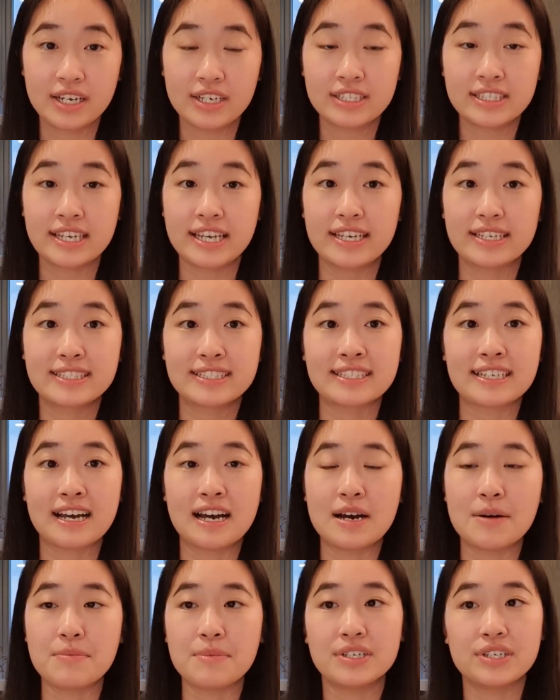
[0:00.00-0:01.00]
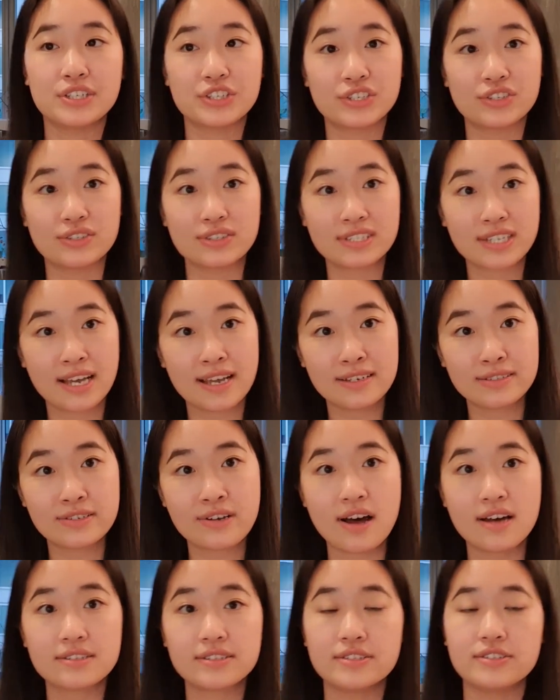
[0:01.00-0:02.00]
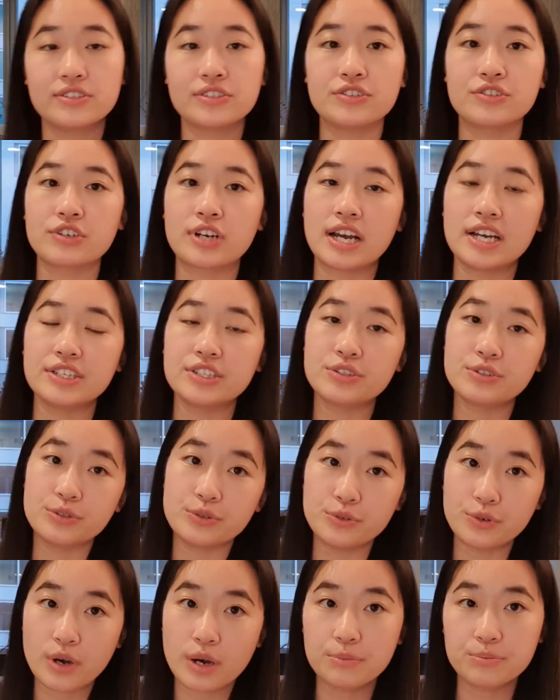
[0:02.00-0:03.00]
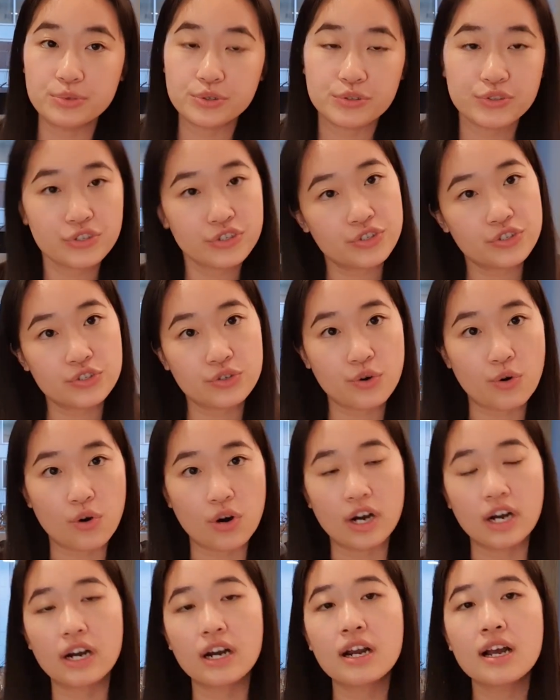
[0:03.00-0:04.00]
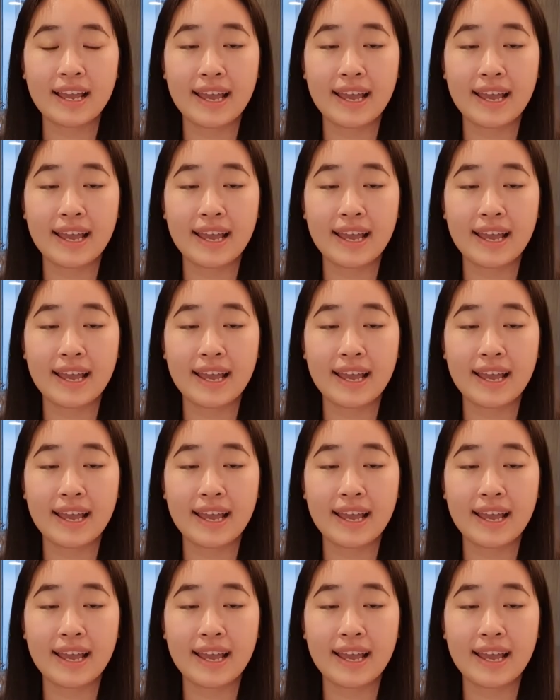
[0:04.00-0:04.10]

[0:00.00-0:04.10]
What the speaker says: take some additional science classes to try to boost your score.